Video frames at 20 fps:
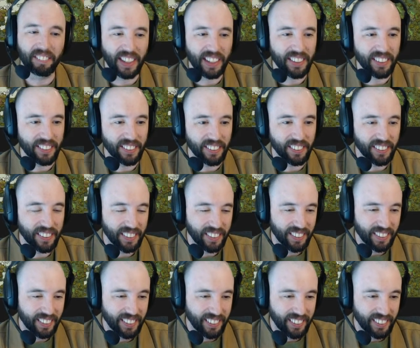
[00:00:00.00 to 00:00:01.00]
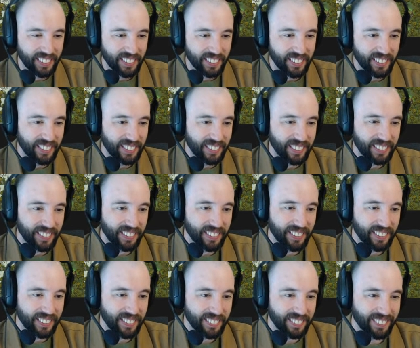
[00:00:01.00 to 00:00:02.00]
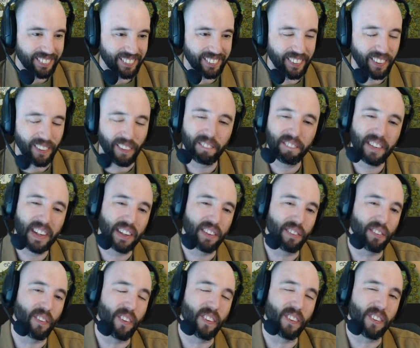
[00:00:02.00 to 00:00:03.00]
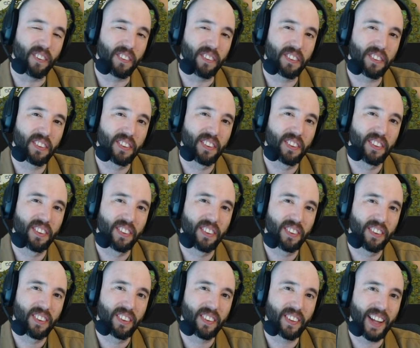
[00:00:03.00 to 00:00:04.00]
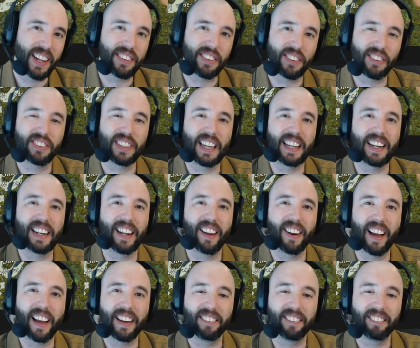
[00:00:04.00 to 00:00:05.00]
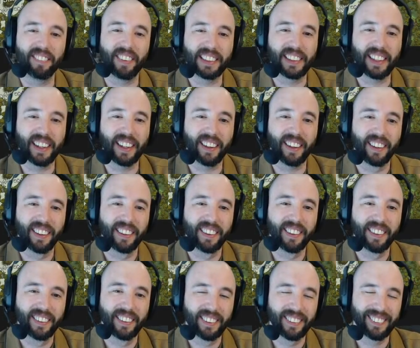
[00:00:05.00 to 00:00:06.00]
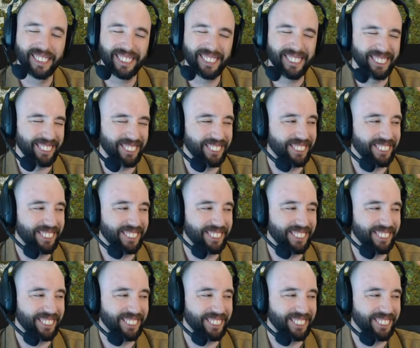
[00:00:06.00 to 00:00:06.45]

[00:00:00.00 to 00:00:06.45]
dude. Oh, homemade rolls. That's a standout item right there. Ooh.